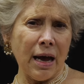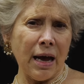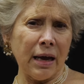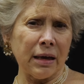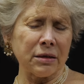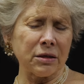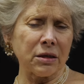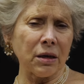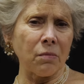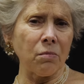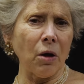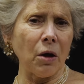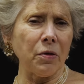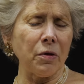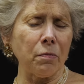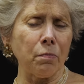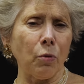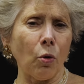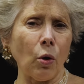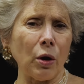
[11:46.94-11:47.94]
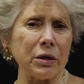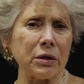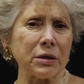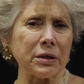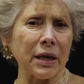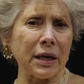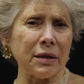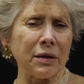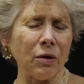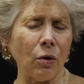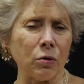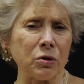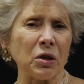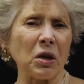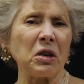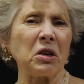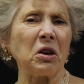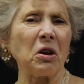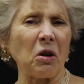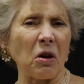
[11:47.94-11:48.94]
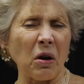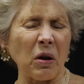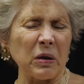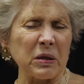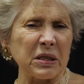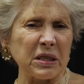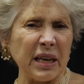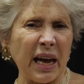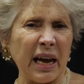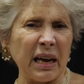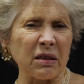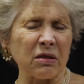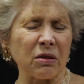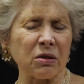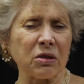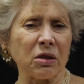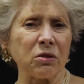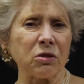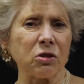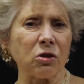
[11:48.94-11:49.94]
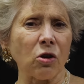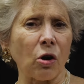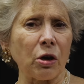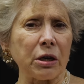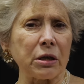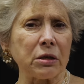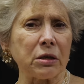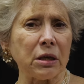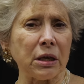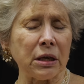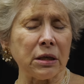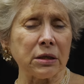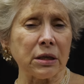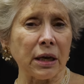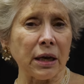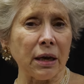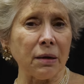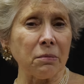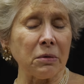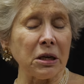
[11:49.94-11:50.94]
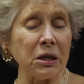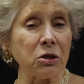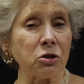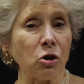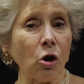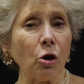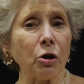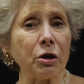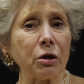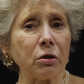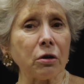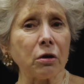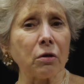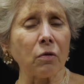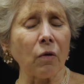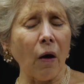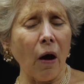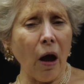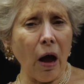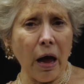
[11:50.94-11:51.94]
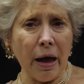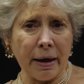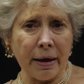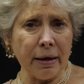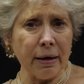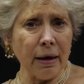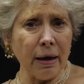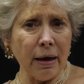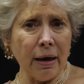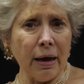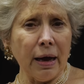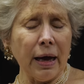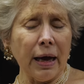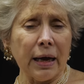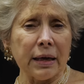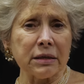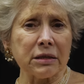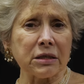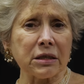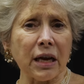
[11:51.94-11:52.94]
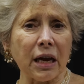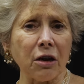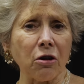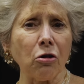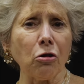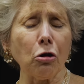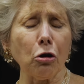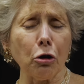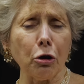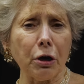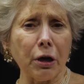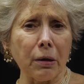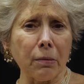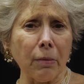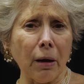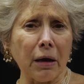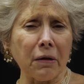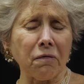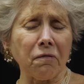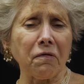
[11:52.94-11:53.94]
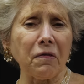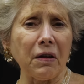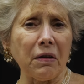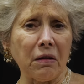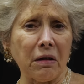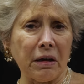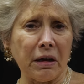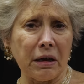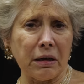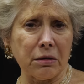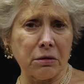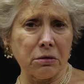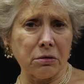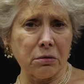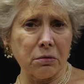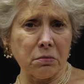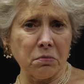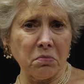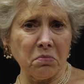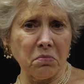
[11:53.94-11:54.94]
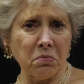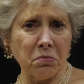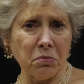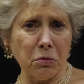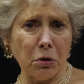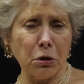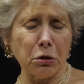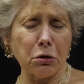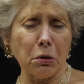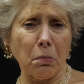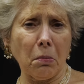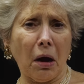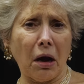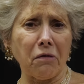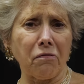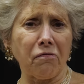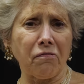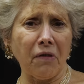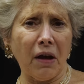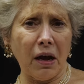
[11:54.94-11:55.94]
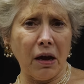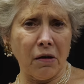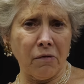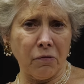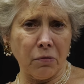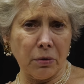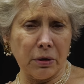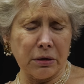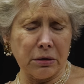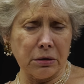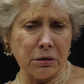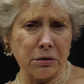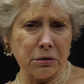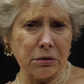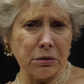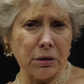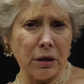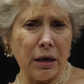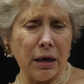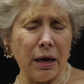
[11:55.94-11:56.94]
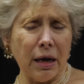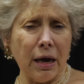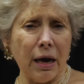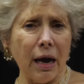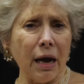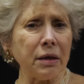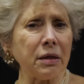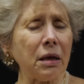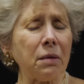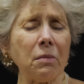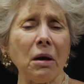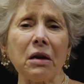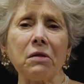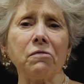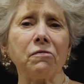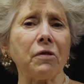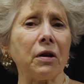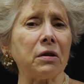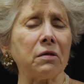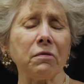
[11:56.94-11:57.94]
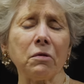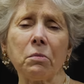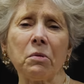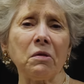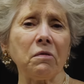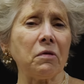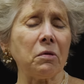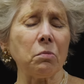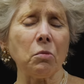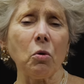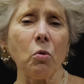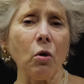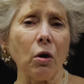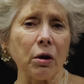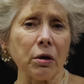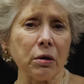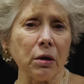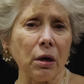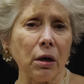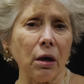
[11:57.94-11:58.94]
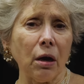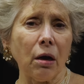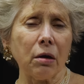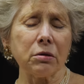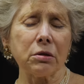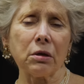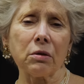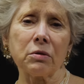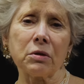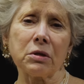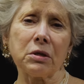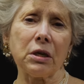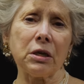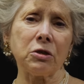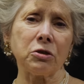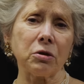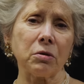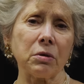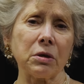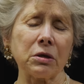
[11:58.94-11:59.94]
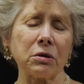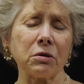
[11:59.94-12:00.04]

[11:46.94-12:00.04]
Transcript: And some other boys said, "Those are girl sandals," and started teasing him, and he started to cry and say, "You're hurting my feelings. These are my favorites." And they made fun of him even more until the teacher